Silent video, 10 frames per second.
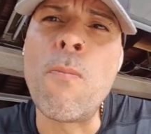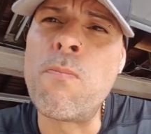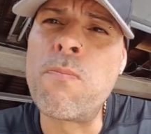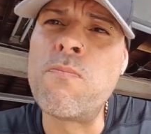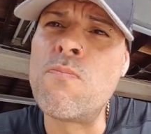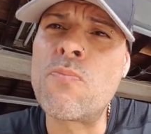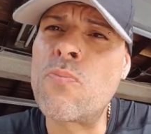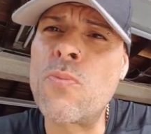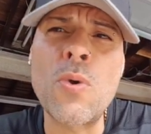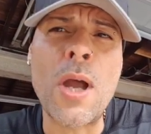don't
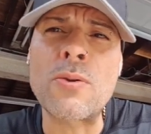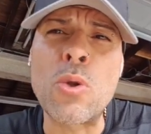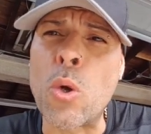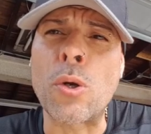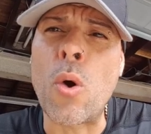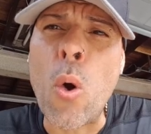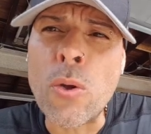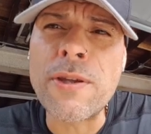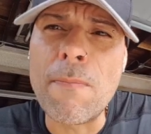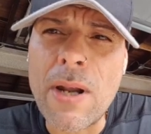look.
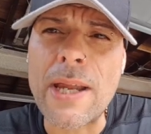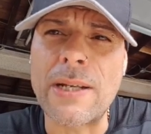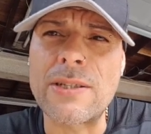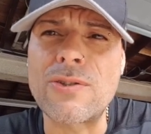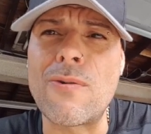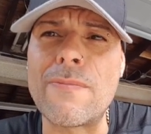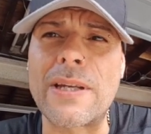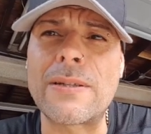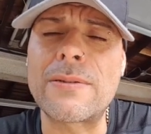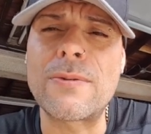All the blame is
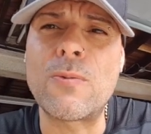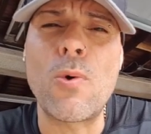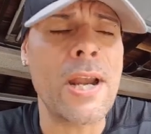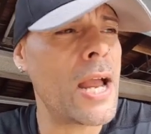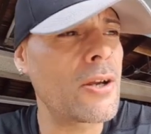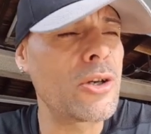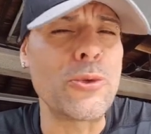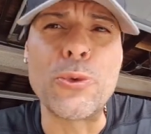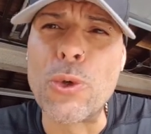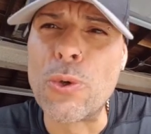on me. What
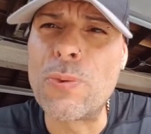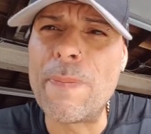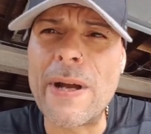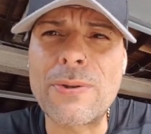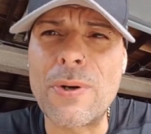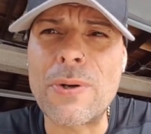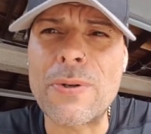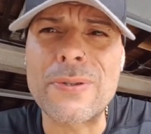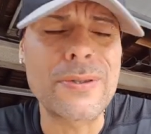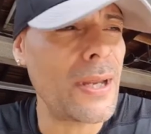I couldn't do with my
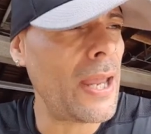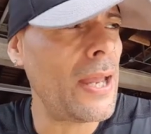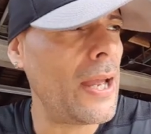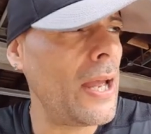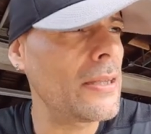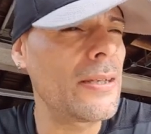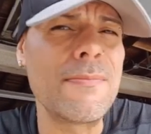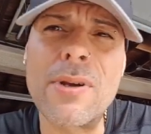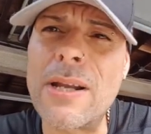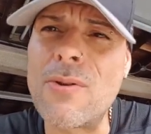daughters,
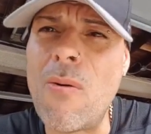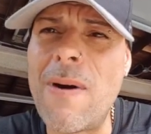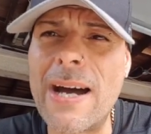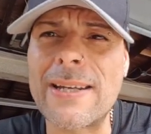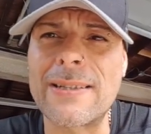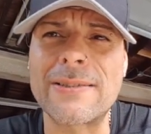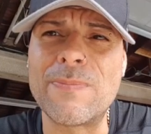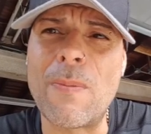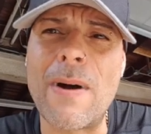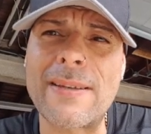I didn't blame
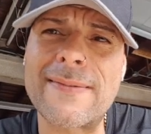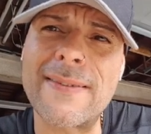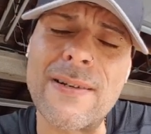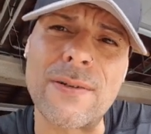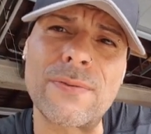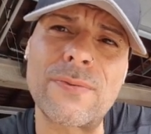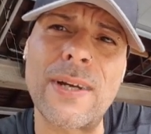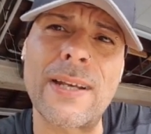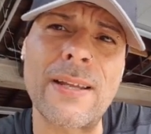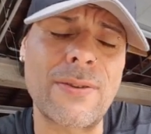nobody else but
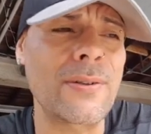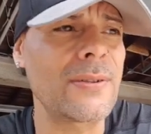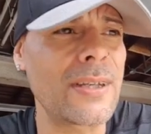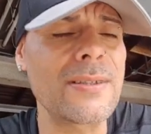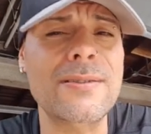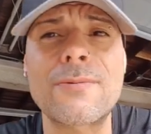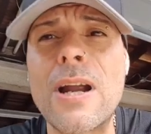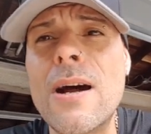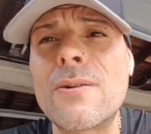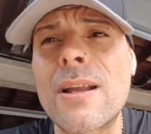myself. And I turned
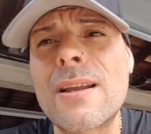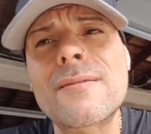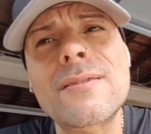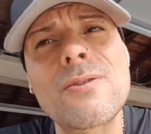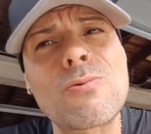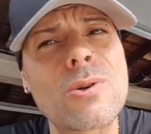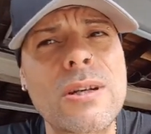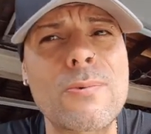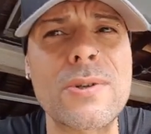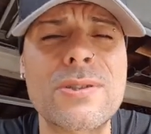things around, and I'm still
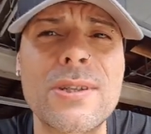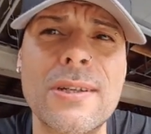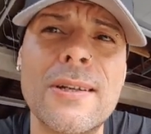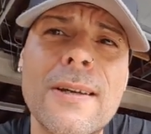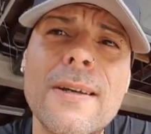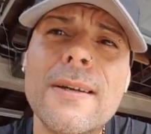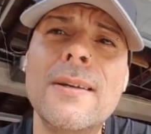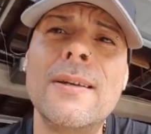working with shit.